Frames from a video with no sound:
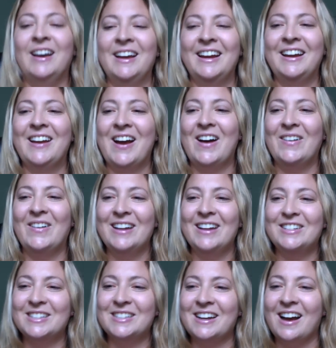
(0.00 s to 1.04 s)
you know, I
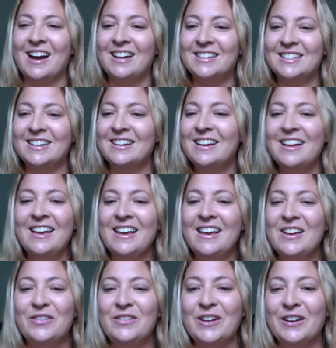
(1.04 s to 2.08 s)
just I got to
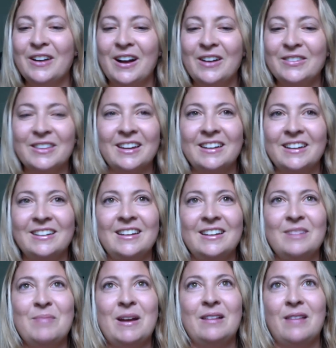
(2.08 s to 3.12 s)
figured out that
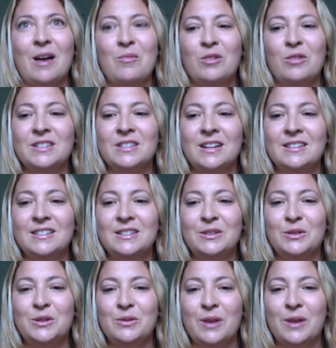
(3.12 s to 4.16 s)
it made a lot more sense to do
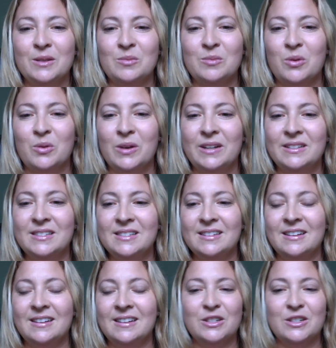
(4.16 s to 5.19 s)
2,000 points
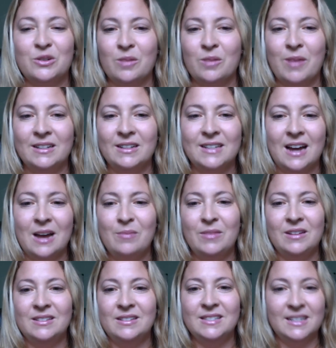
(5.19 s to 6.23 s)
in a short amount of time
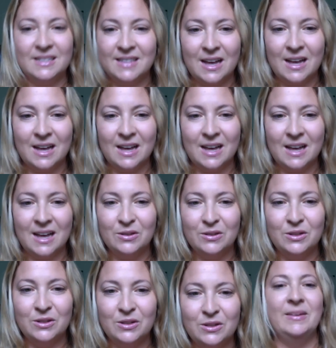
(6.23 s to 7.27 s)
than 6,000
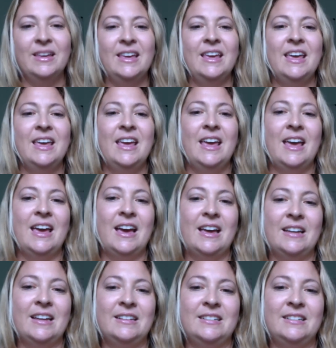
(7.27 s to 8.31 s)
over time
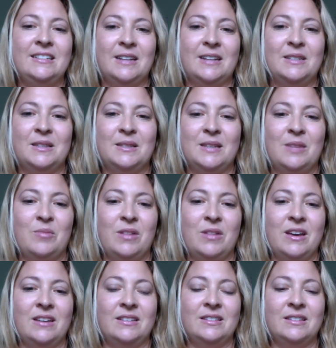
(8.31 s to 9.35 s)
and to get to the same
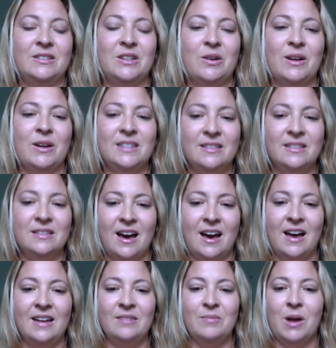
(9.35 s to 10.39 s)
place. So I did
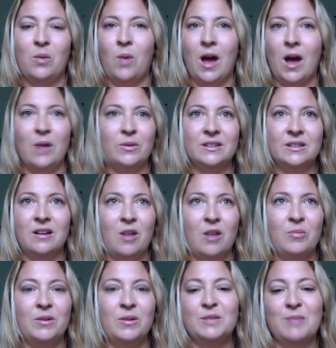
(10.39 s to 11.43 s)
that. My Y was
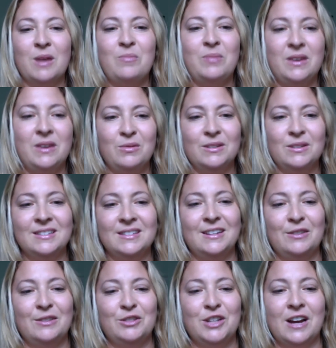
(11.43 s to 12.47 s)
accomplished. My B was, you
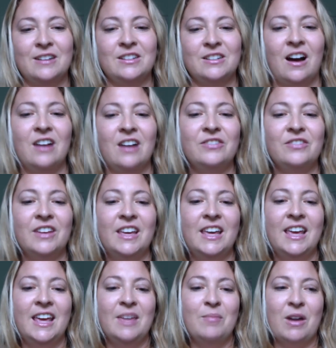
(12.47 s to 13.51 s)
know, checked off.
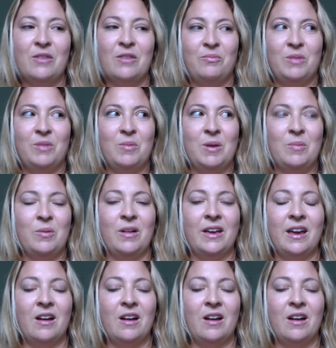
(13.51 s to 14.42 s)
My, the people I cared